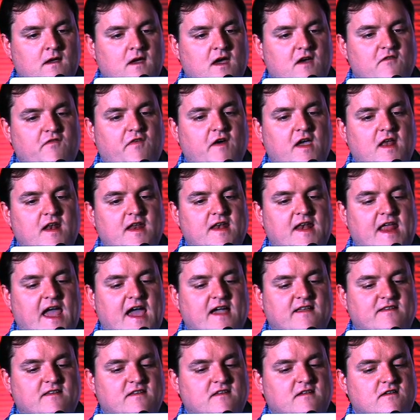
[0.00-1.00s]
And finally, the
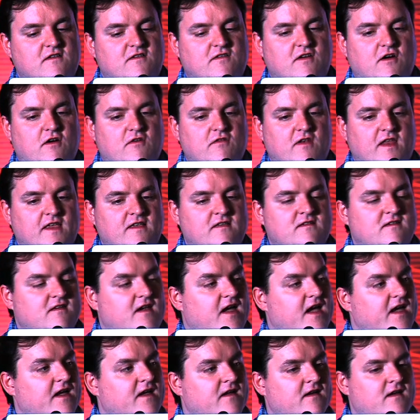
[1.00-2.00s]
access control list
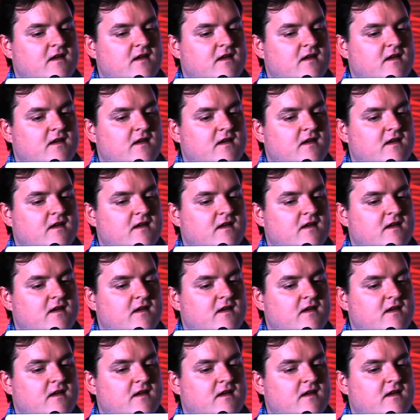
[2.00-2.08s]
check.